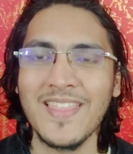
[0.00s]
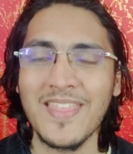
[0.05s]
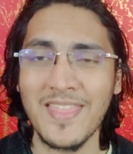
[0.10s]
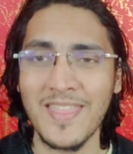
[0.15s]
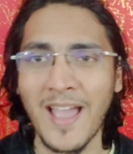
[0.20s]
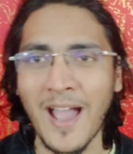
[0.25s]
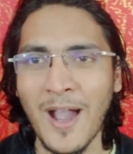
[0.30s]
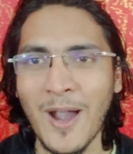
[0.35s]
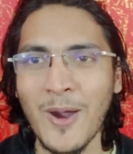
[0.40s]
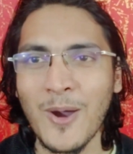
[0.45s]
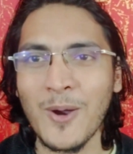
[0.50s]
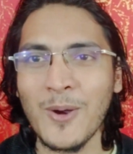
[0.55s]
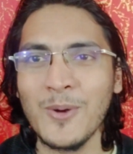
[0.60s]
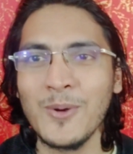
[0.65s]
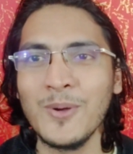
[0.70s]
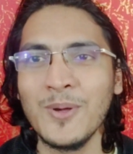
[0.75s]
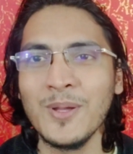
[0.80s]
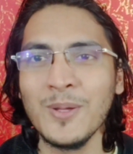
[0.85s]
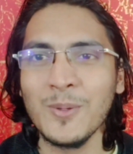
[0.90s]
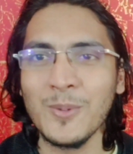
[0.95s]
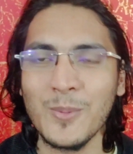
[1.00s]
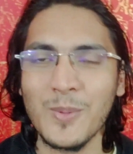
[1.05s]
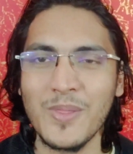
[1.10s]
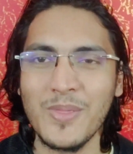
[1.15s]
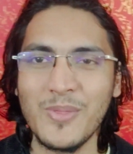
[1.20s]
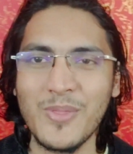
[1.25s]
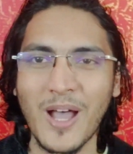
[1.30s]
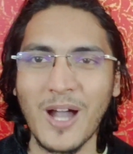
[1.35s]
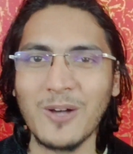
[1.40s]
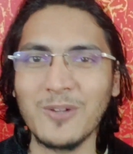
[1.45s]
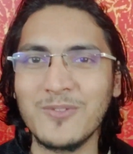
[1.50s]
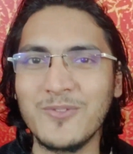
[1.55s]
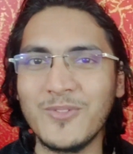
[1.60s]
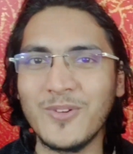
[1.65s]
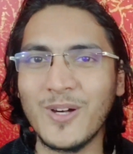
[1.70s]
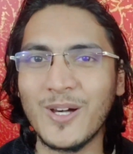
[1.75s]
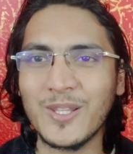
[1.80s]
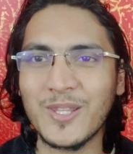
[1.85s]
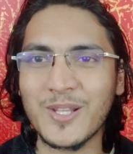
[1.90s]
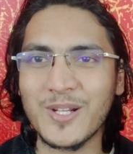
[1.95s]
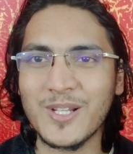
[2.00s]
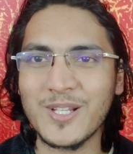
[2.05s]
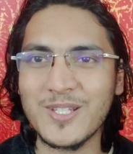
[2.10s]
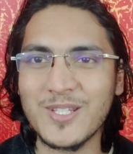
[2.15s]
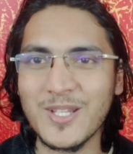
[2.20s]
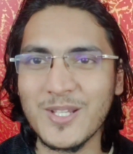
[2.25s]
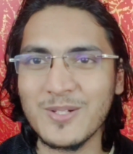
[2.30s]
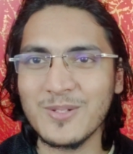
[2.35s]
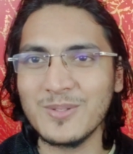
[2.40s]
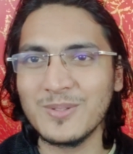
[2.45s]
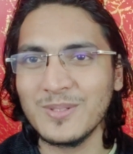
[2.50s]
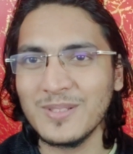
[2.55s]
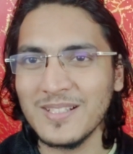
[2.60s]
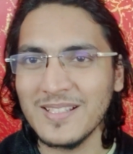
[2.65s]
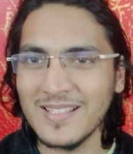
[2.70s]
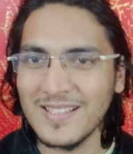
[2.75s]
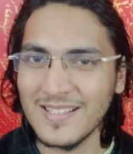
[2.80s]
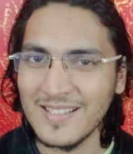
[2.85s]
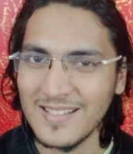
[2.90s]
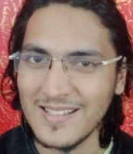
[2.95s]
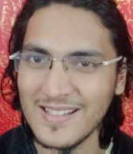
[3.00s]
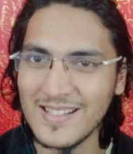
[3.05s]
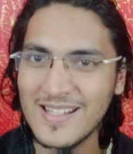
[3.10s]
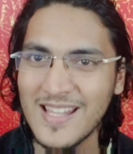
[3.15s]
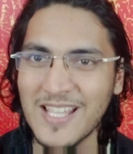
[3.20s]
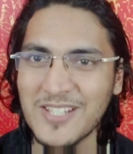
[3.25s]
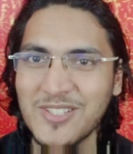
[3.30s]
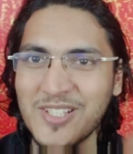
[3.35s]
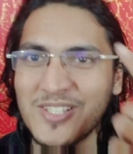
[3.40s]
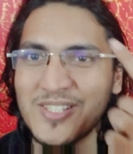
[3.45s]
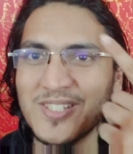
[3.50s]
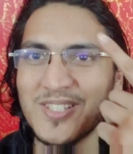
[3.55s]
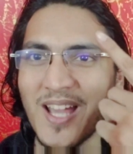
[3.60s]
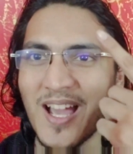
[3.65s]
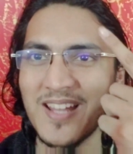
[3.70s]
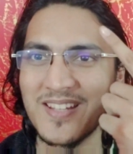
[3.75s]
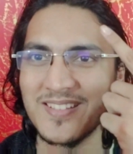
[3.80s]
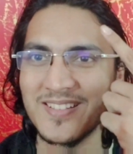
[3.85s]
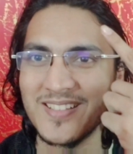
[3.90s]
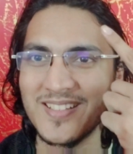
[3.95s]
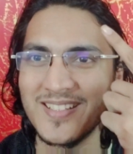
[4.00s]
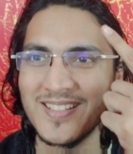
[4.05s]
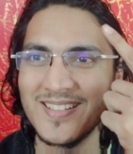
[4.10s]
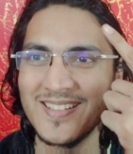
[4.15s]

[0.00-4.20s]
Now, without further ado, let's get started.